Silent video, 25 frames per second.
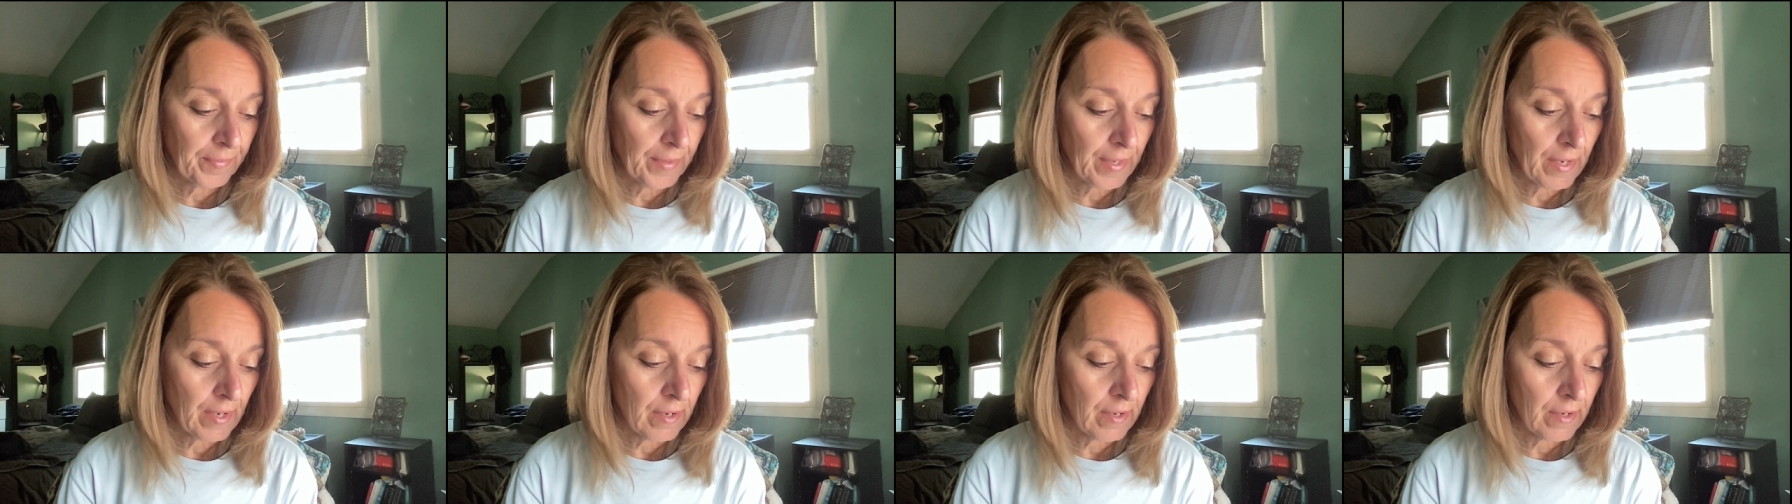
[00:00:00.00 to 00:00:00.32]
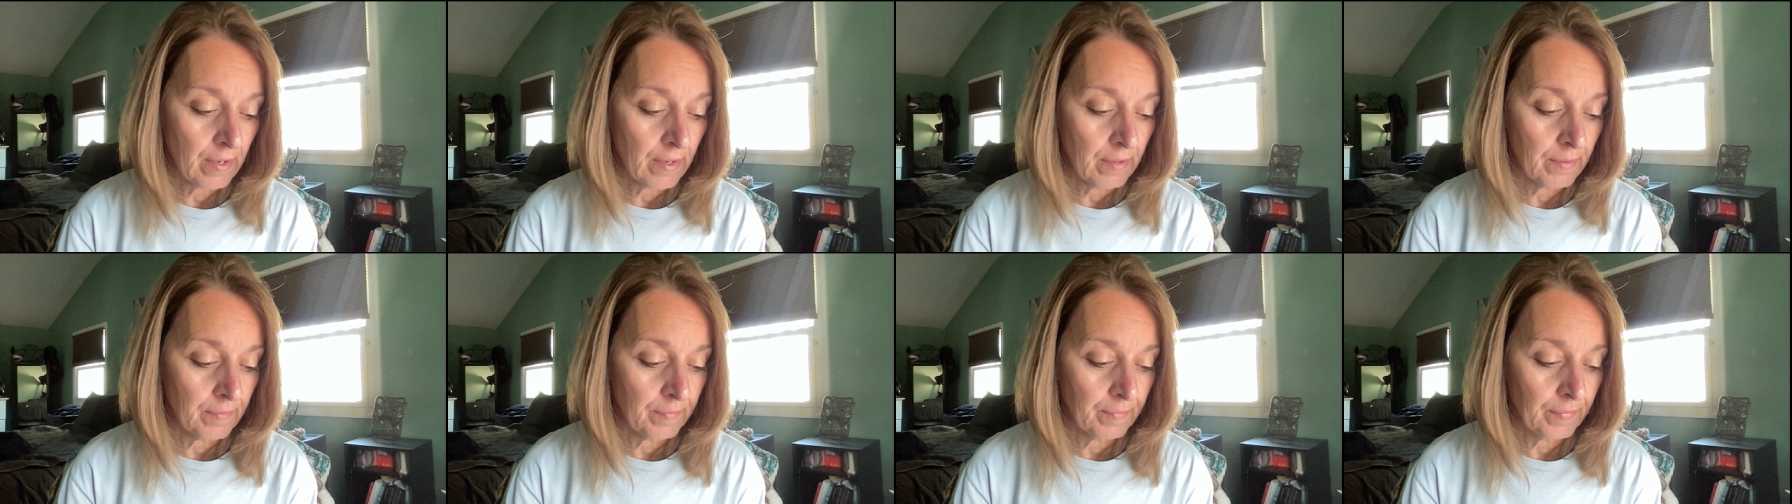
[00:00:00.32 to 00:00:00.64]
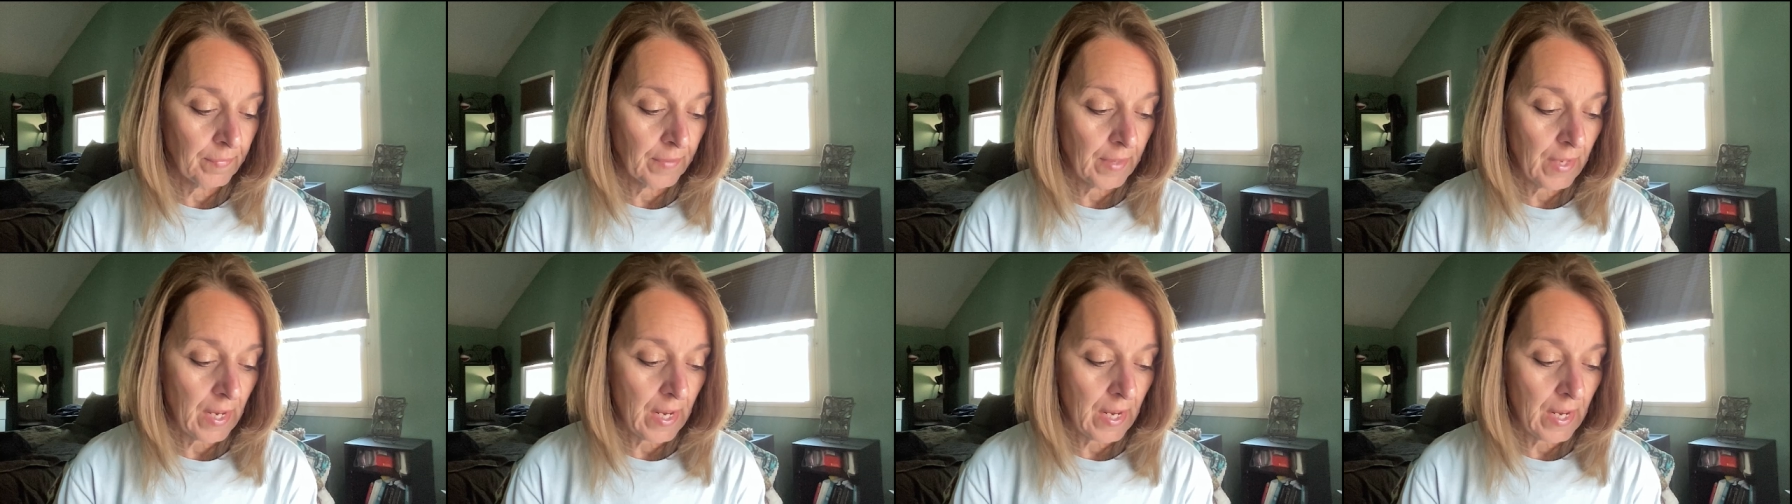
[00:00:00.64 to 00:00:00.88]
Um,